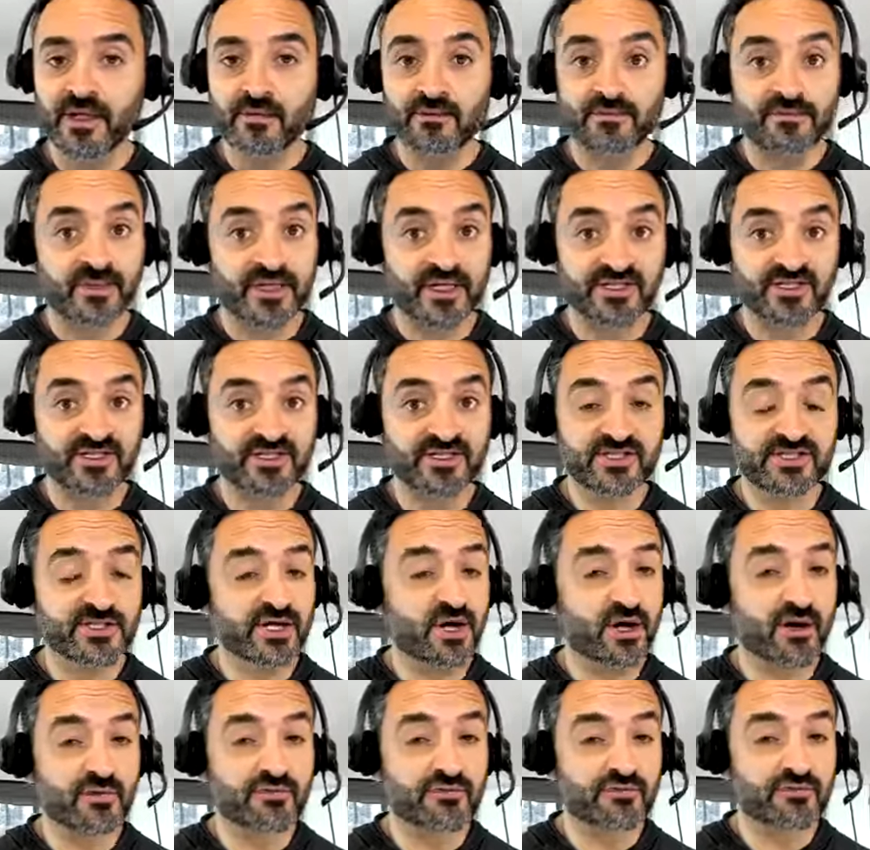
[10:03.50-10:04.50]
because this is
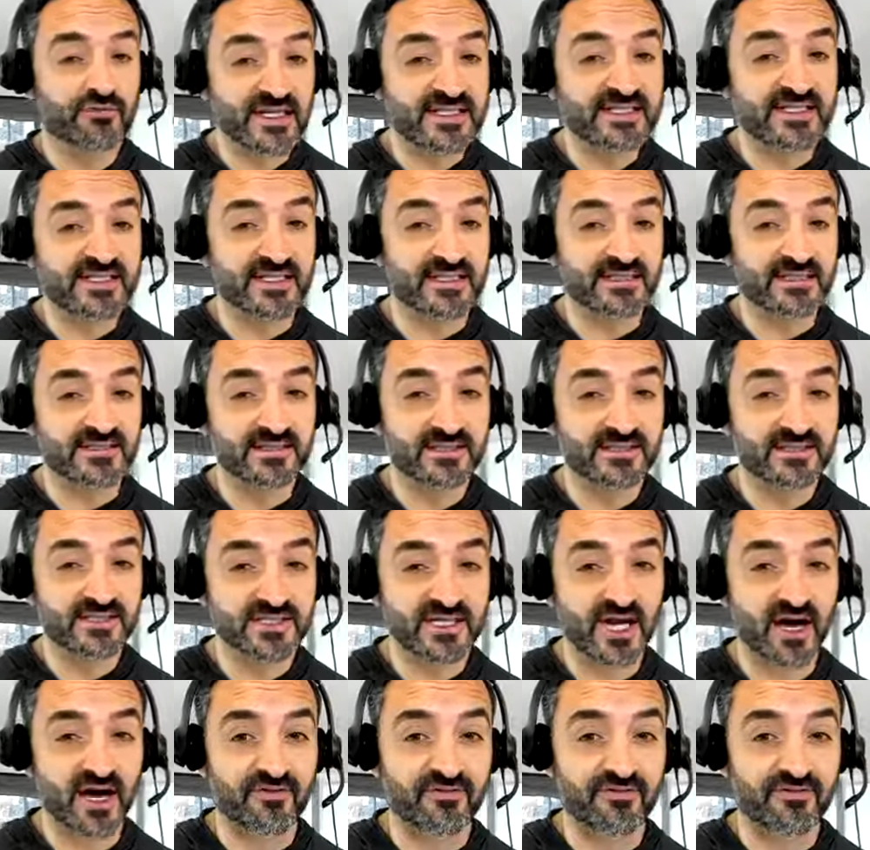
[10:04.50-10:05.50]
all recent
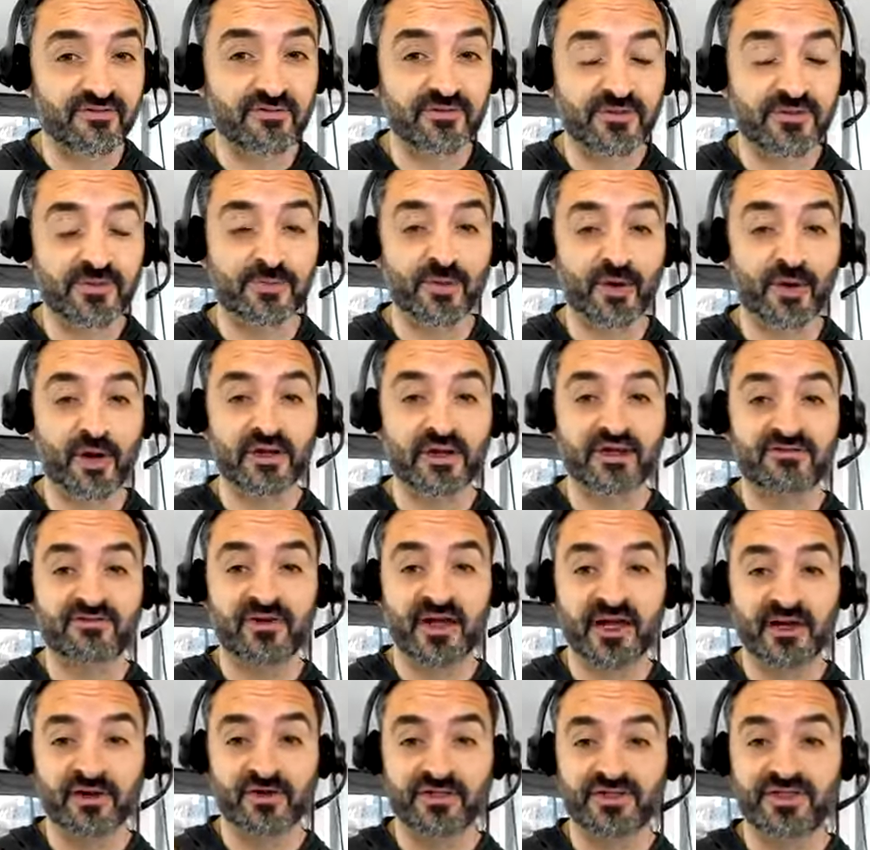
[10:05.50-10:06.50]
stuff the
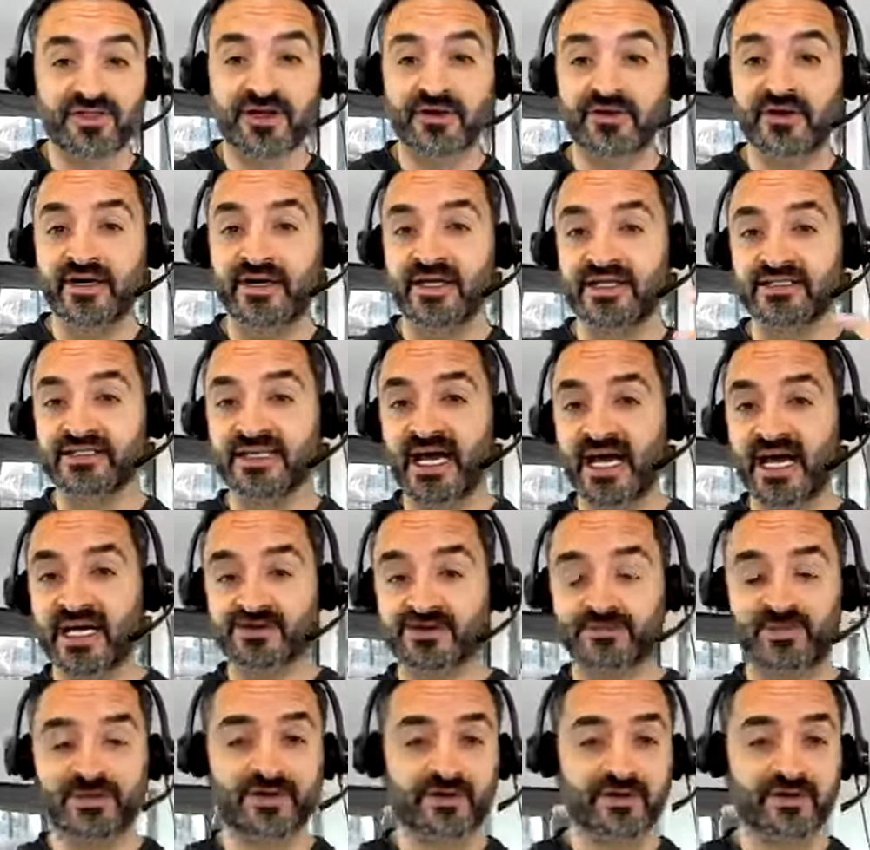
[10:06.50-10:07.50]
polyvagal theory and
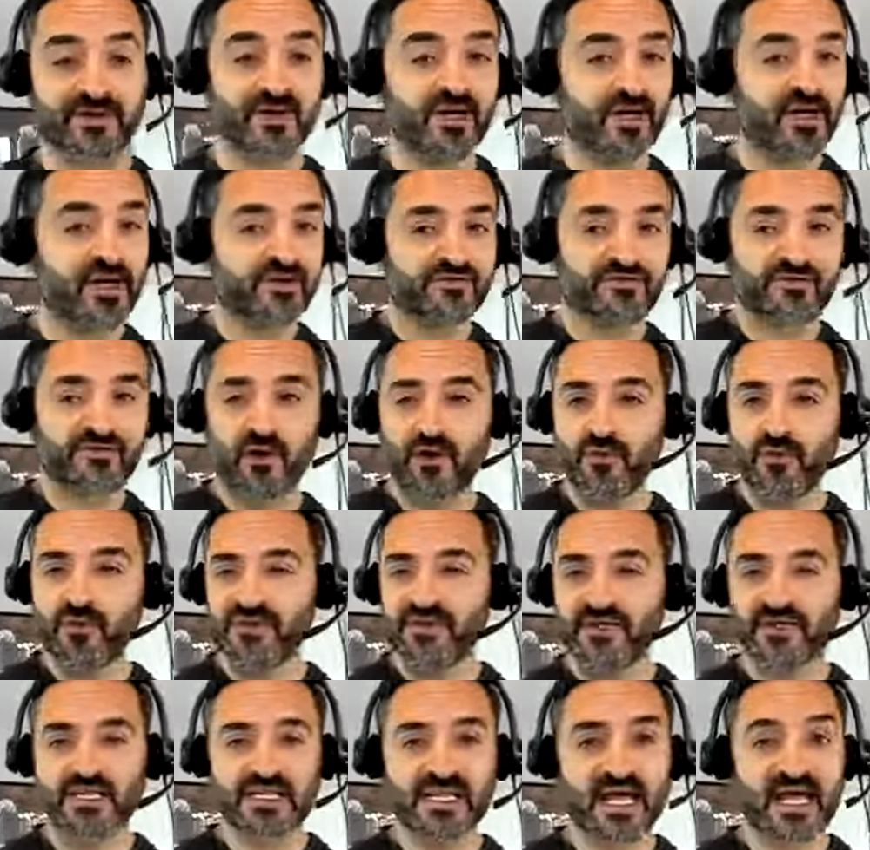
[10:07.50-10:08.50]
attachment theory, it's all
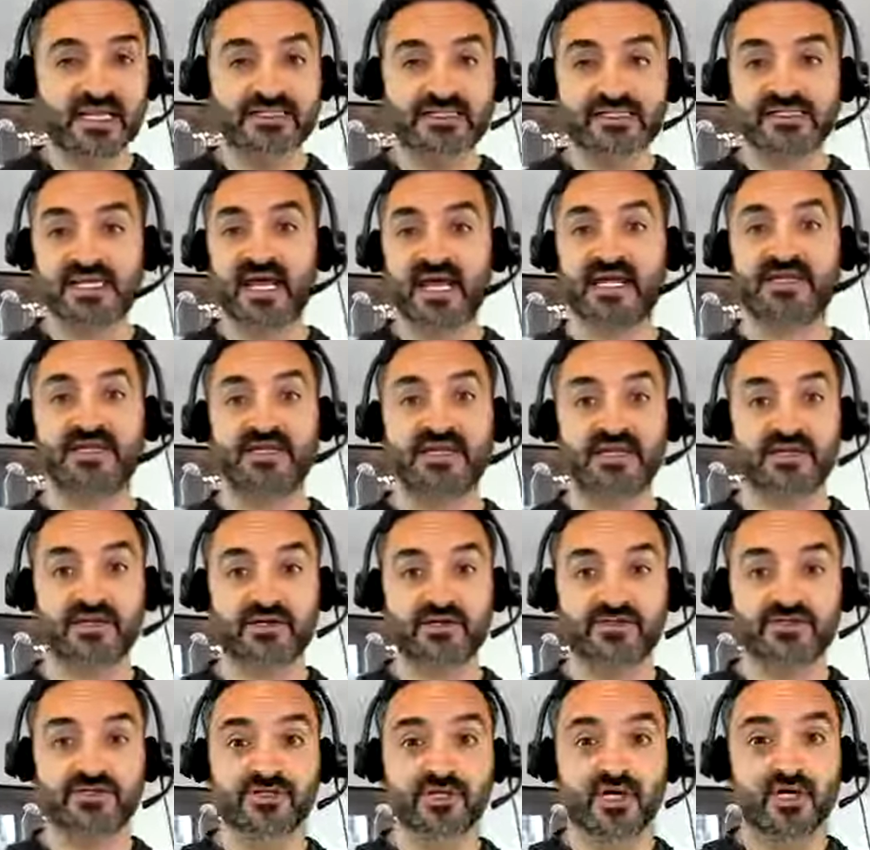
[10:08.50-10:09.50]
within the last 10
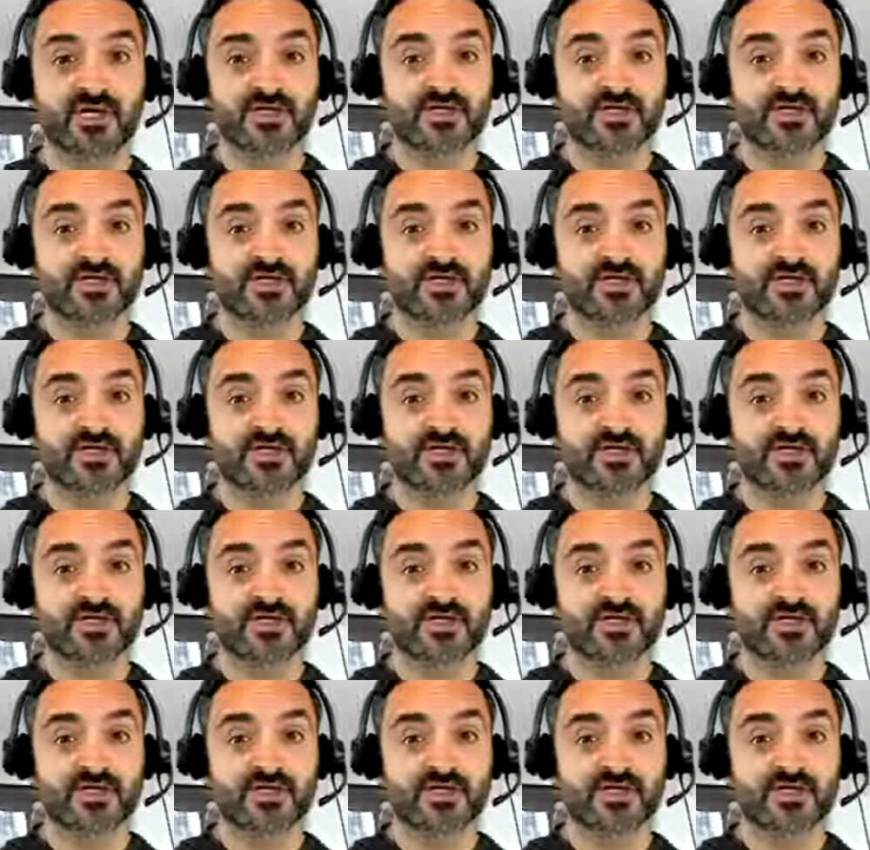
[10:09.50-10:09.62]
years.